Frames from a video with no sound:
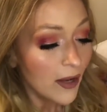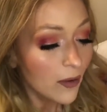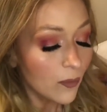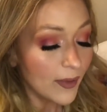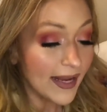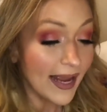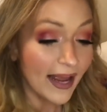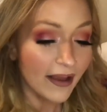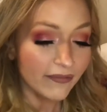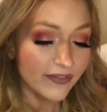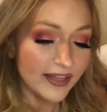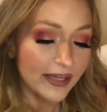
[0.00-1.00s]
We have
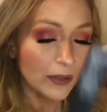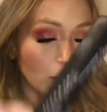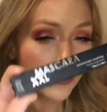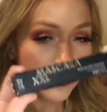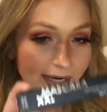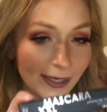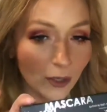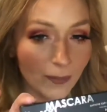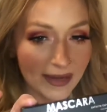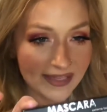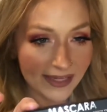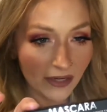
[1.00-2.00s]
the Rodial
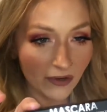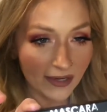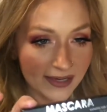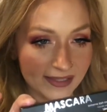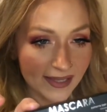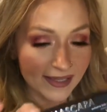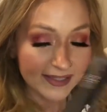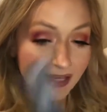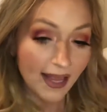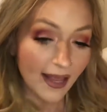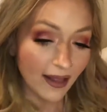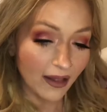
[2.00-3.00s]
Mascara
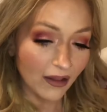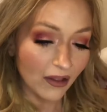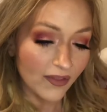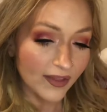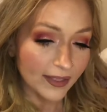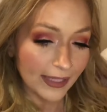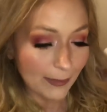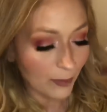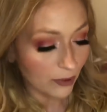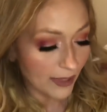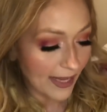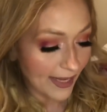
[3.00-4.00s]
XXL, the
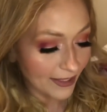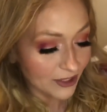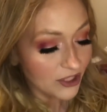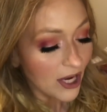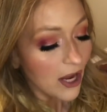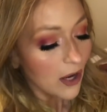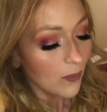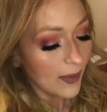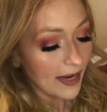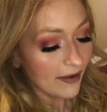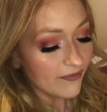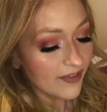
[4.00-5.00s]
Glamolash. We
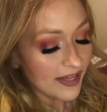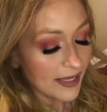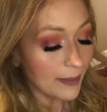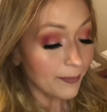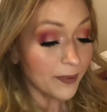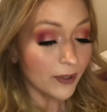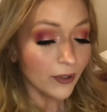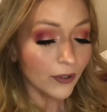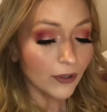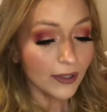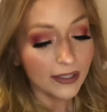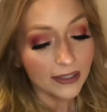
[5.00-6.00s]
have the
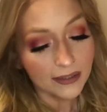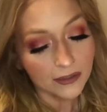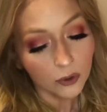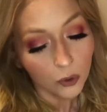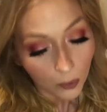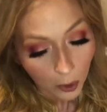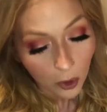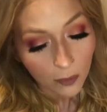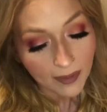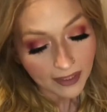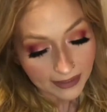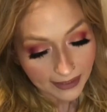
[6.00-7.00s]
Pure Chrome
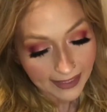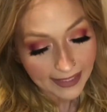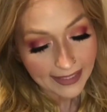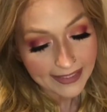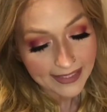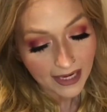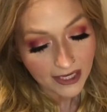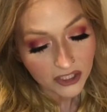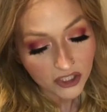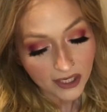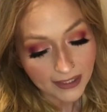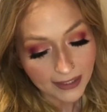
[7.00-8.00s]
Glaze High
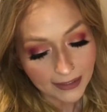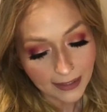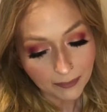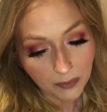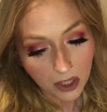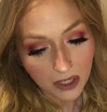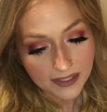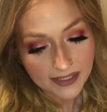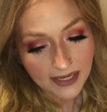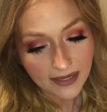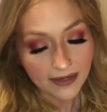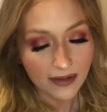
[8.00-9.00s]
Shine Lip Gloss
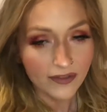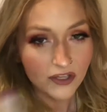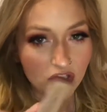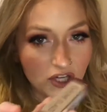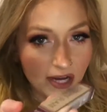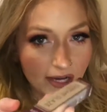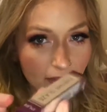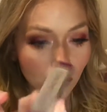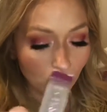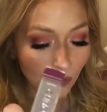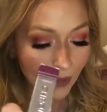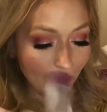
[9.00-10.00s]
in the shade
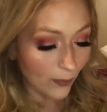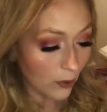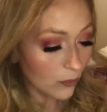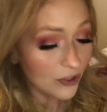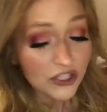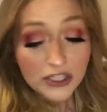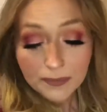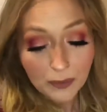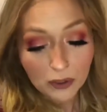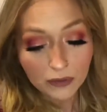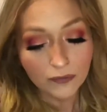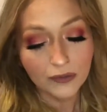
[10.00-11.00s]
Rebel, which is
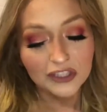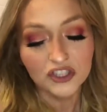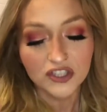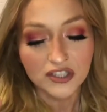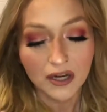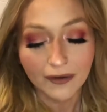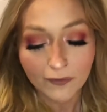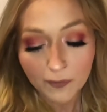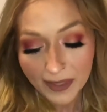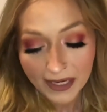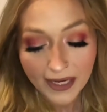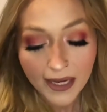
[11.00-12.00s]
beautiful. It's just not for
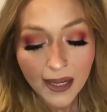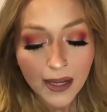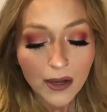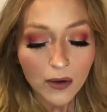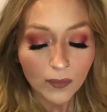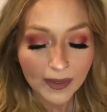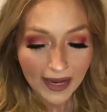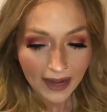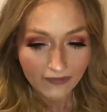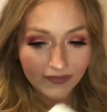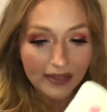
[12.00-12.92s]
me. We have the